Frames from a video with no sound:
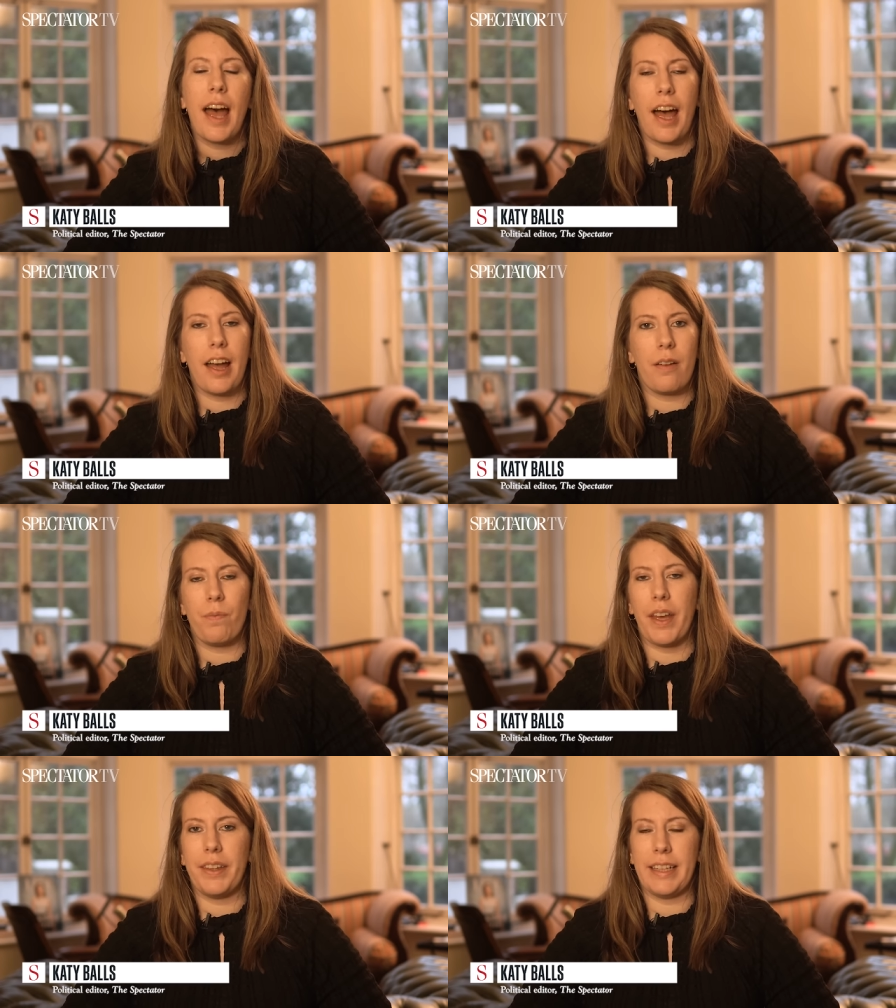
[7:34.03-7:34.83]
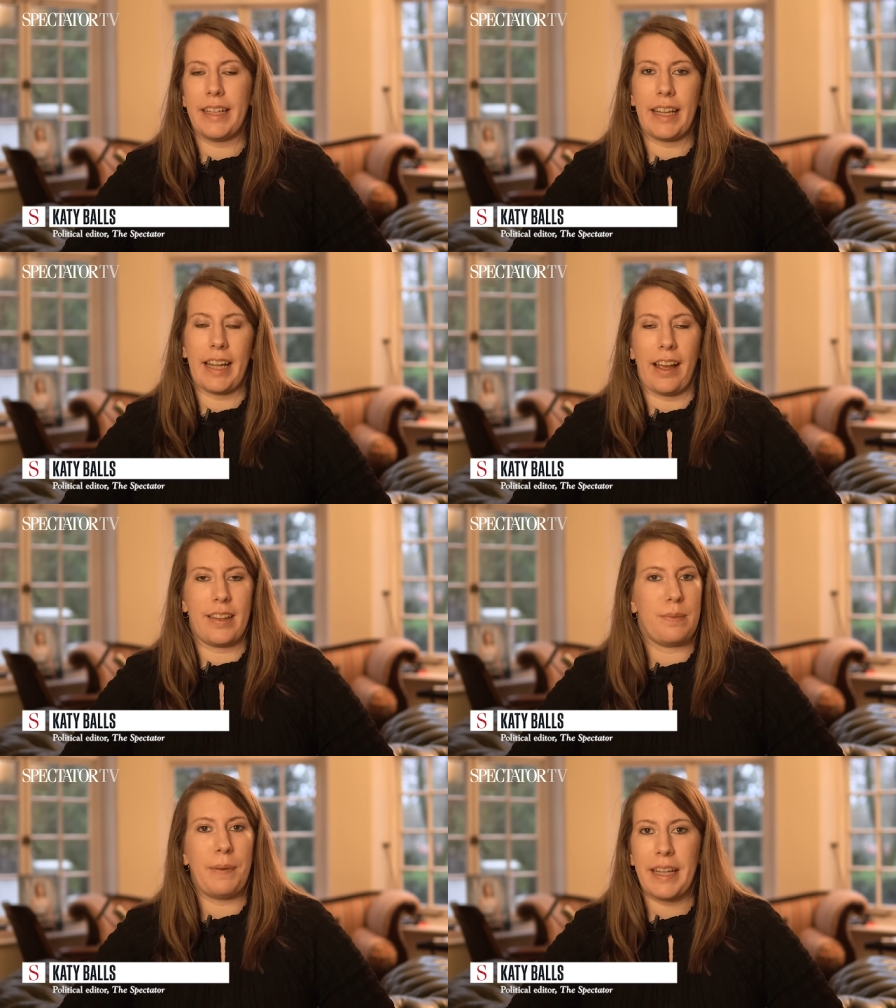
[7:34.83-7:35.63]
Um, I think, uh,
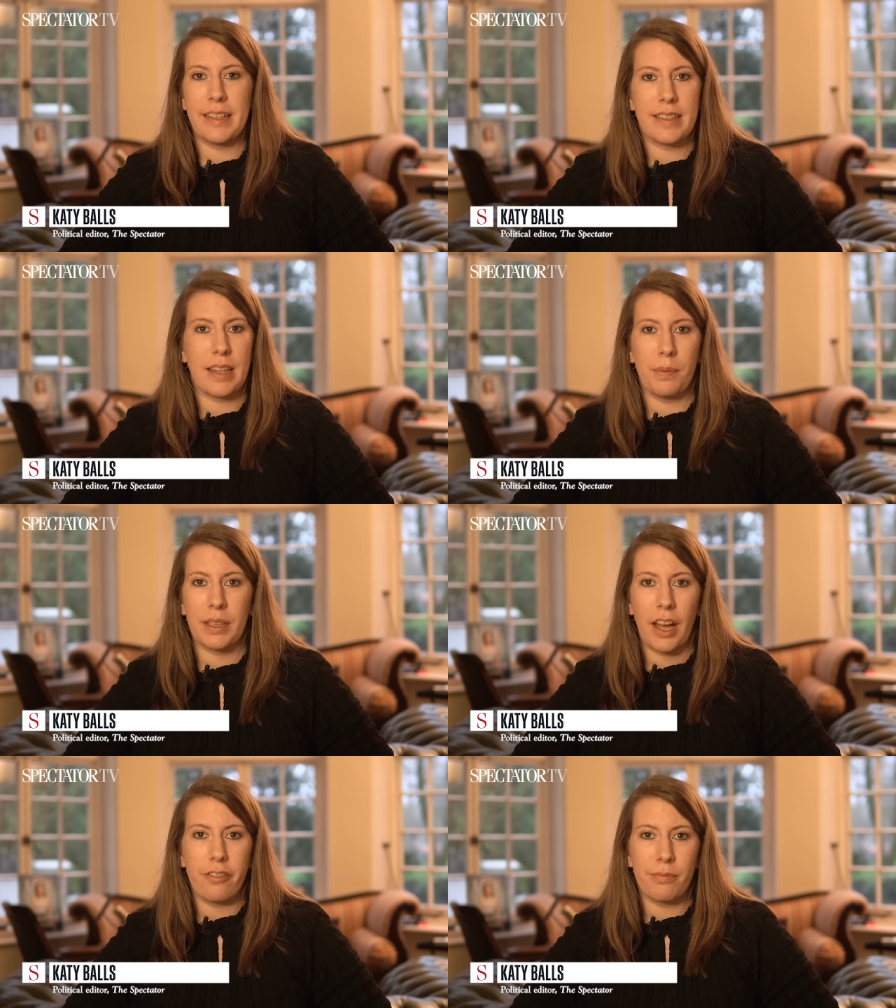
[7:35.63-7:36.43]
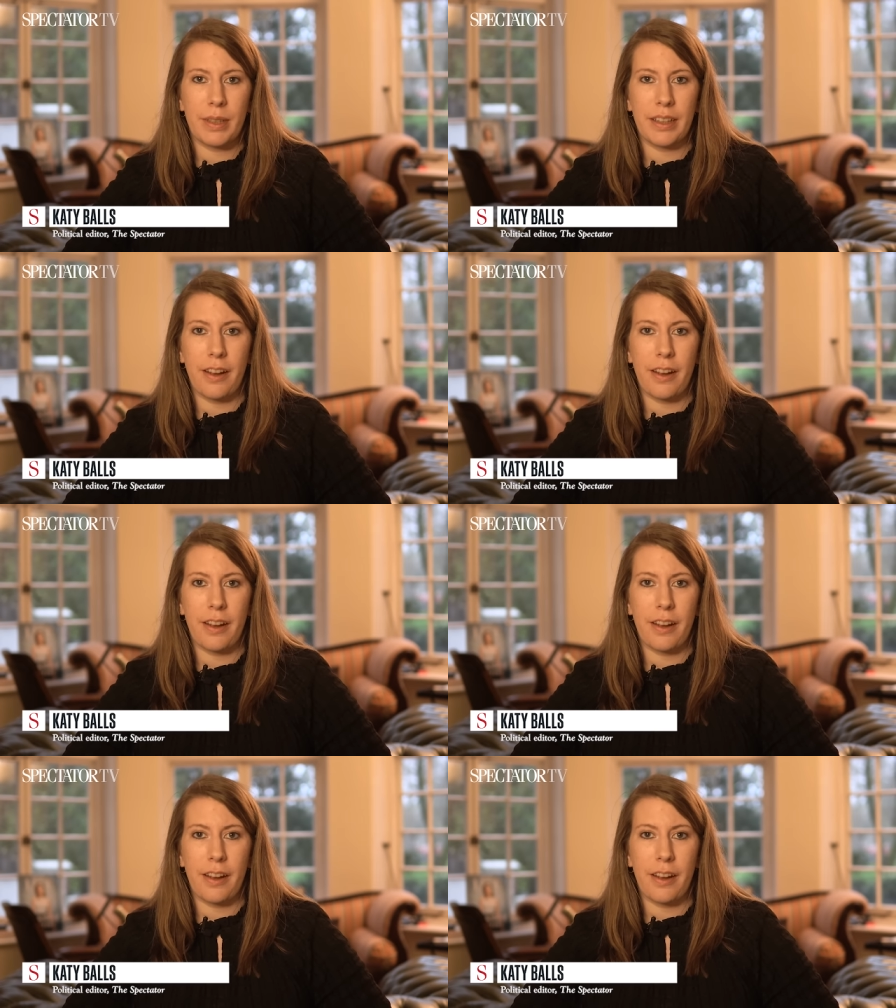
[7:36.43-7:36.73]
speaking to some in government,